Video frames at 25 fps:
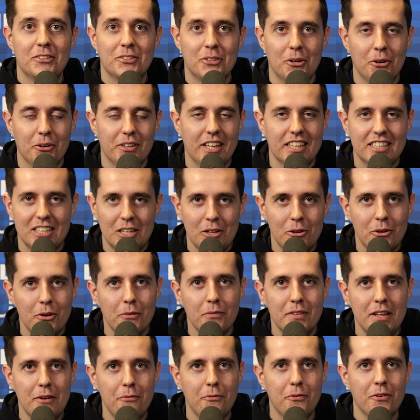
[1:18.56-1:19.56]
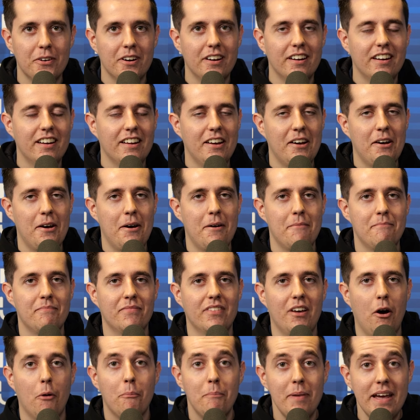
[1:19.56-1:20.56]
So there's a lot of different
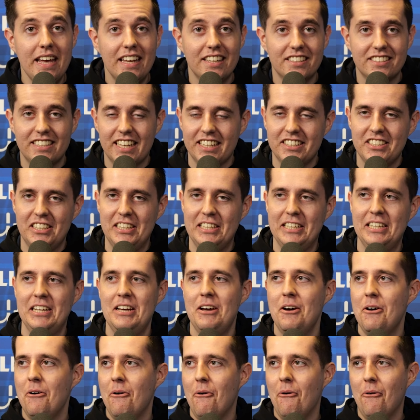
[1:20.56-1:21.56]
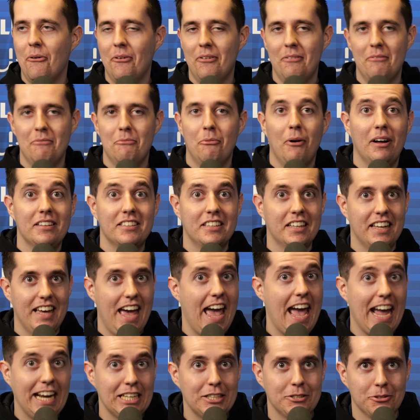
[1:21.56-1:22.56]
um, opinions actually on what the
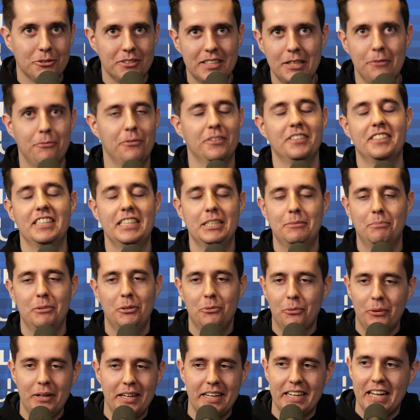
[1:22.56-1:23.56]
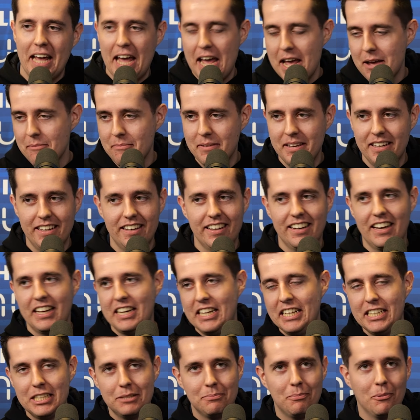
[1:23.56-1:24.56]
actual difference is between gaming and
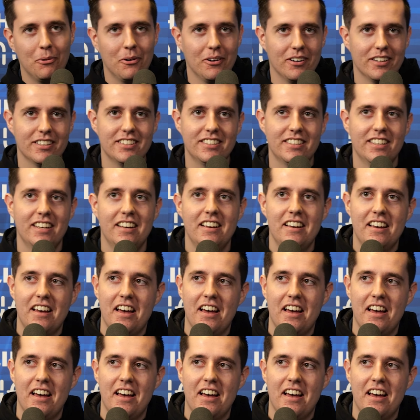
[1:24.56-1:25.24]
esports.